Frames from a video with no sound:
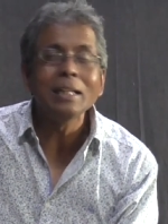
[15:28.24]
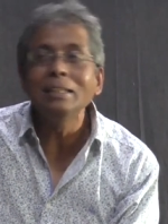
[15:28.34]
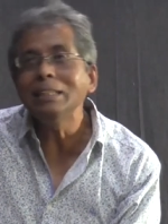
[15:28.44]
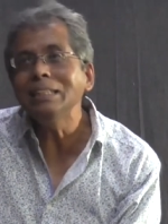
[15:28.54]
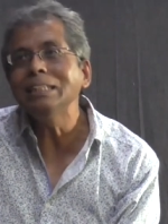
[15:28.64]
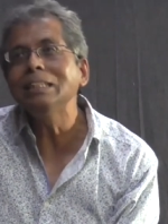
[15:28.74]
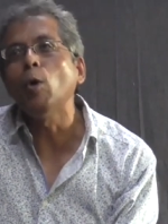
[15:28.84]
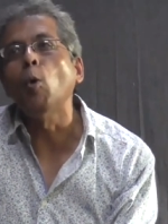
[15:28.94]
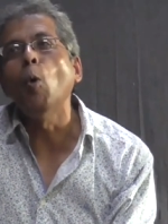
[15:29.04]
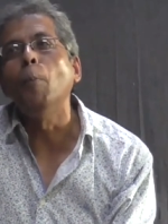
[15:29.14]
And this is the
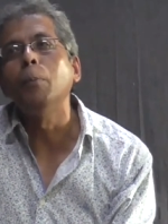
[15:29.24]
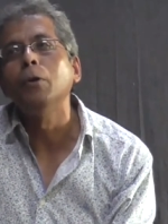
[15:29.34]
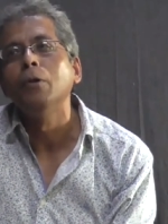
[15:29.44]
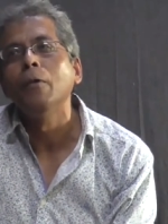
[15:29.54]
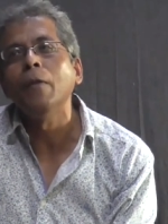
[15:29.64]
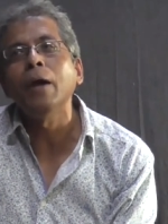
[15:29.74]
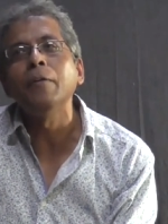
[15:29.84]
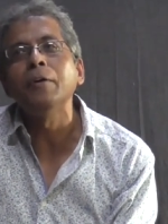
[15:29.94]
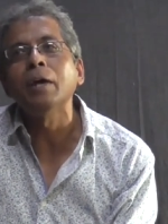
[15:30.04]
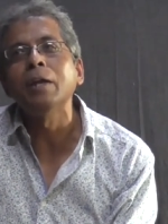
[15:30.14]
hope
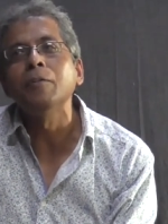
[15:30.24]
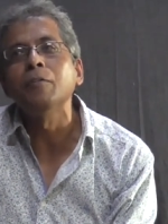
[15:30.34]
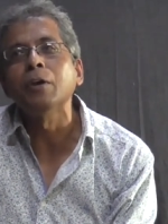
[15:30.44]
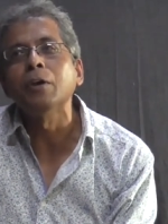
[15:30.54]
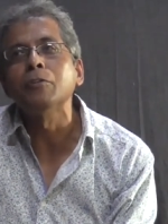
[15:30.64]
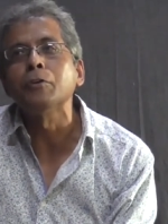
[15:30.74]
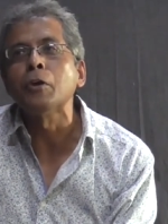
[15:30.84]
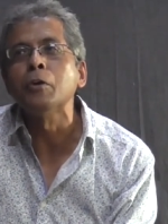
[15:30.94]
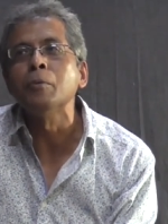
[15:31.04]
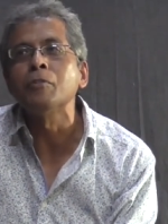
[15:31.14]
that the Italian thinkers,
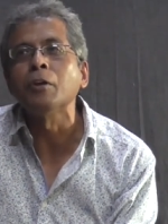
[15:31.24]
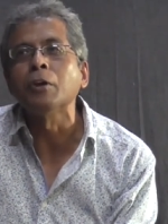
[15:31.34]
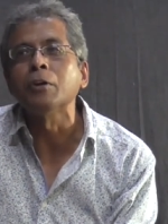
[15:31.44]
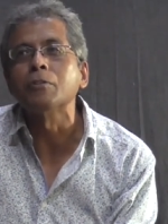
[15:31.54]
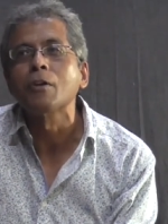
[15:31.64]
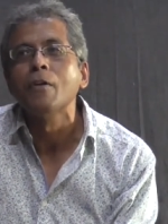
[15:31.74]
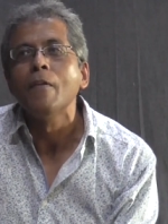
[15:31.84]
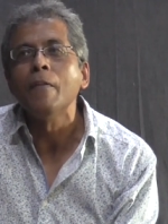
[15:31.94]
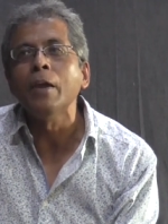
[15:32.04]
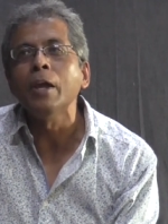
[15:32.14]
autonomous thinkers,
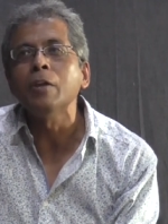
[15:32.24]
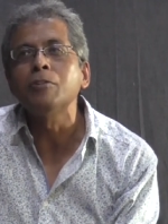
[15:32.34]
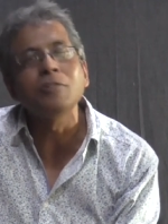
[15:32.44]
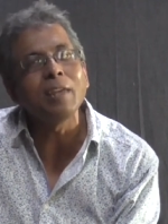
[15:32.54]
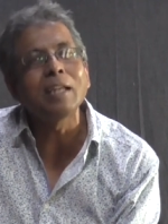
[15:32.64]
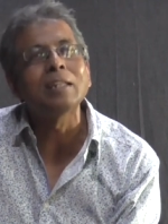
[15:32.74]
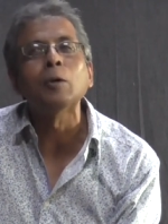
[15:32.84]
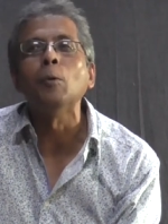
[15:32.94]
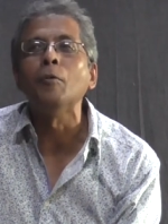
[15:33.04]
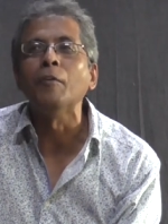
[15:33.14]
they stake
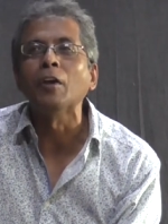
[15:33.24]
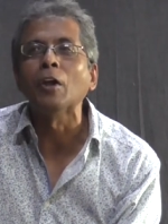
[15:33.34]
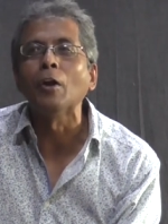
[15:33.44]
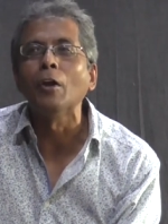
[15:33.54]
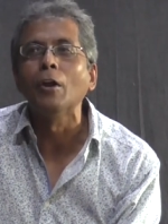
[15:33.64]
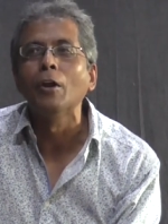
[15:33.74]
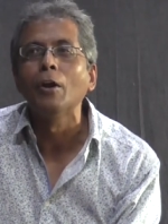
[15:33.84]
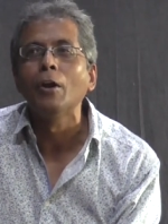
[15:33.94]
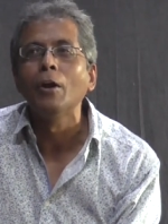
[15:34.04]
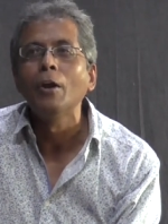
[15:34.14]
their whole thinking on.
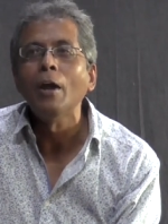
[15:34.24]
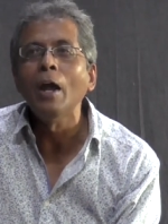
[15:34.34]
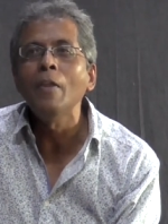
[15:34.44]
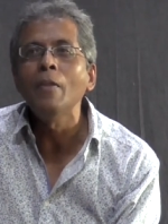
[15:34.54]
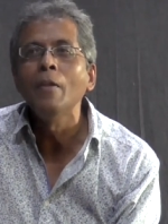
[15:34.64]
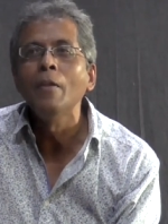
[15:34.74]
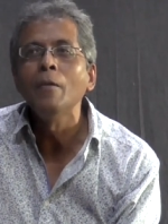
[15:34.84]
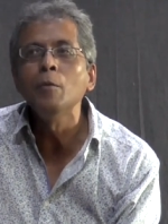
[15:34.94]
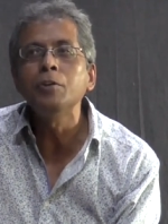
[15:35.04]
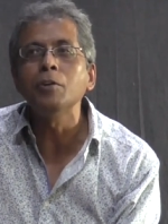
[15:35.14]
And
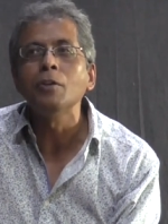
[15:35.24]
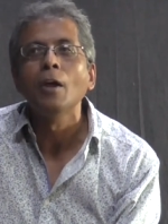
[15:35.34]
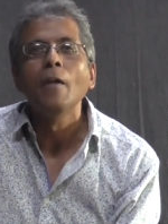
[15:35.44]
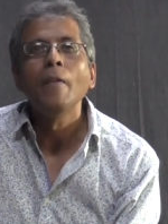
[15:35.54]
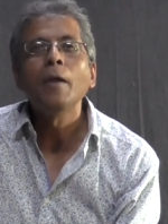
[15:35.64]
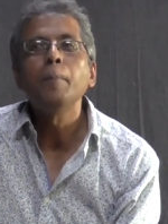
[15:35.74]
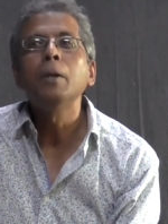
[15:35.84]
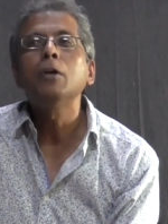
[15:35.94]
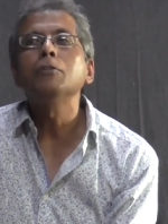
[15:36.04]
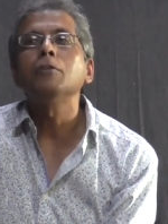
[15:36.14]
which is that
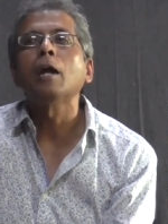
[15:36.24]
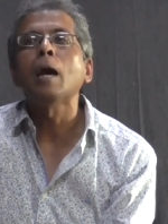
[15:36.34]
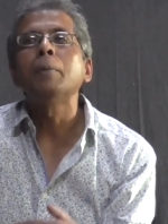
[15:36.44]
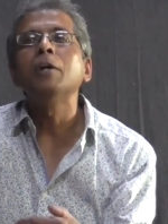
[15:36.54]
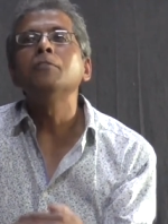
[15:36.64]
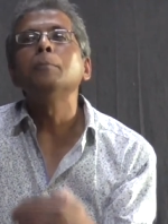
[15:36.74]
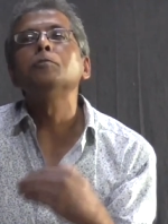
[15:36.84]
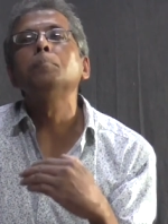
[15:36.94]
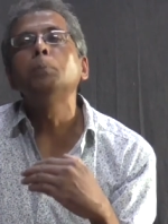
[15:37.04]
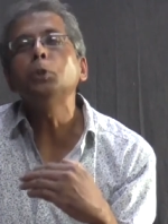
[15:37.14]
because capitalism
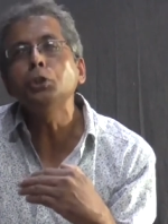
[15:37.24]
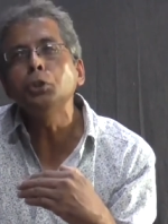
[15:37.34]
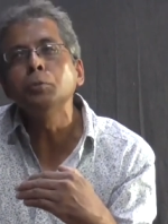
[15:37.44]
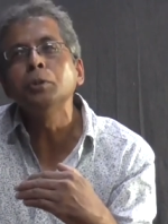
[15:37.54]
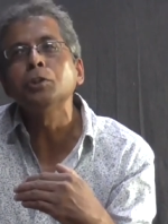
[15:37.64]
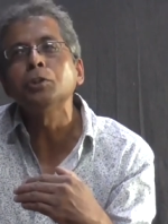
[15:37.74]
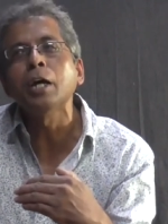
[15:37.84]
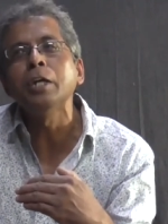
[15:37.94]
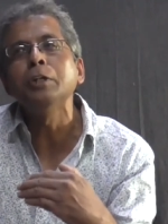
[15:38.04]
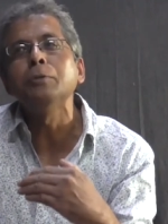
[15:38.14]
has pushed human
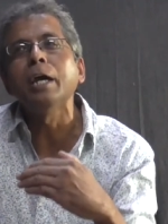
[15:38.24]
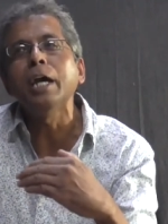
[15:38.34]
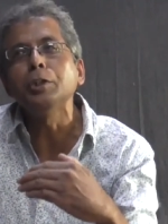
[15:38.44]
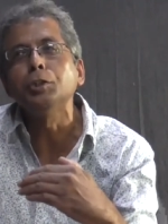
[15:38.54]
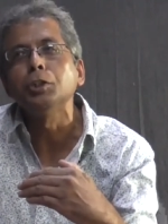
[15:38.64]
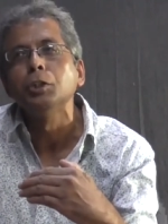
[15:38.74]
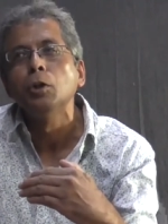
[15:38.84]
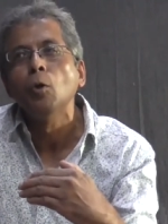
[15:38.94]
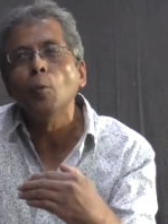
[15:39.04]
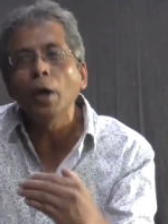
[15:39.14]
society to the edge
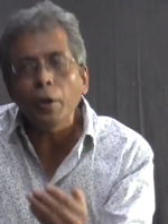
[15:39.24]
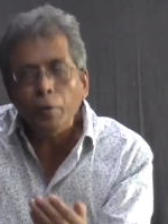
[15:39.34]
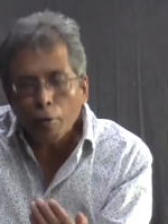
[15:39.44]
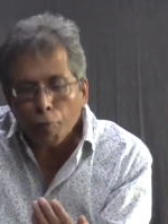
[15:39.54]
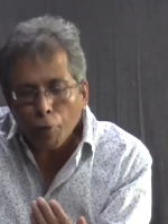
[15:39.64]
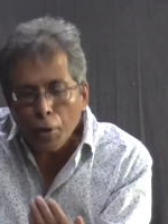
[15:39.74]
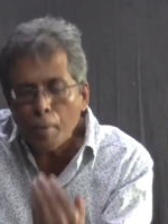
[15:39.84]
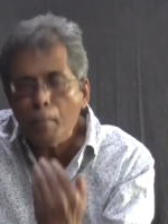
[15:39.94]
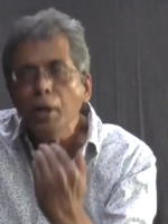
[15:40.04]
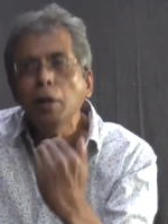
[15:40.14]
where their
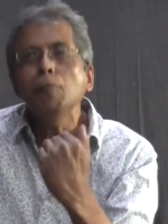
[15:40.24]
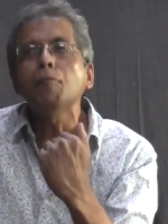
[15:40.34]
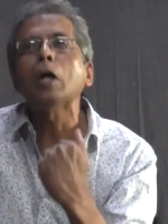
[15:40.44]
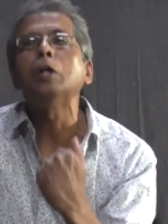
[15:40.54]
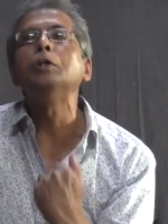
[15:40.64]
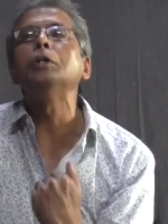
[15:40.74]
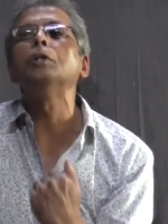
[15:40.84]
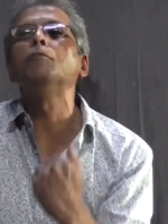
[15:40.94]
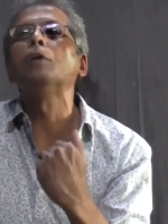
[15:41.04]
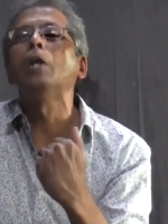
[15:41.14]
fundamental
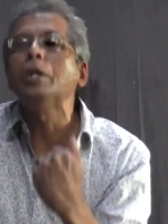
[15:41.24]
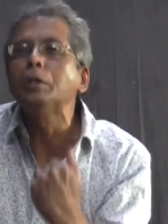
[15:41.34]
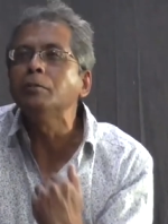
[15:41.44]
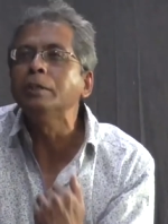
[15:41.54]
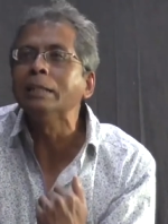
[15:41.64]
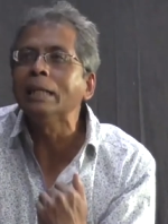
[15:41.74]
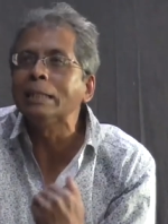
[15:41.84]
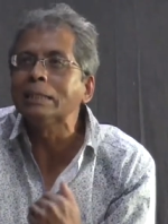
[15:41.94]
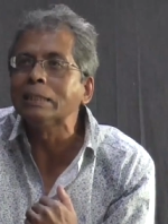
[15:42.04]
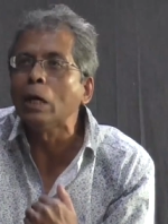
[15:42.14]
faculty of collective
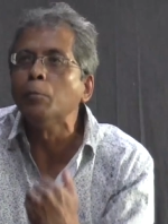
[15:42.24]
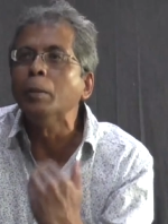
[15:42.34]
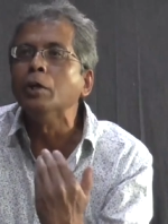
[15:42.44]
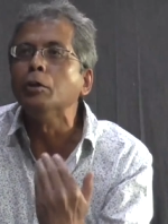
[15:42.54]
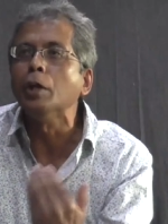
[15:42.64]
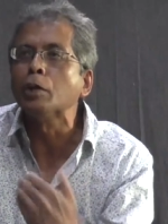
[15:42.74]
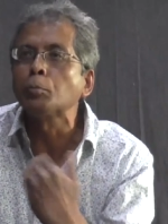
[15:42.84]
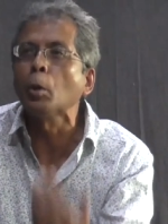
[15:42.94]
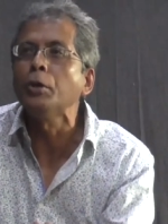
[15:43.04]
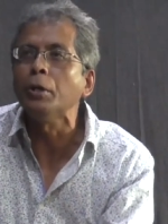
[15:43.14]
intellect is now being
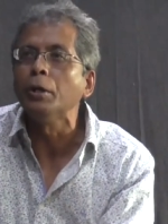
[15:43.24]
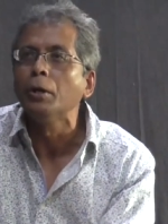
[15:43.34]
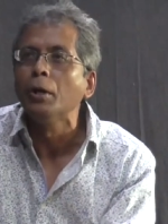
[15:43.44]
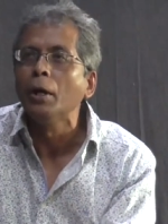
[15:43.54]
exploited,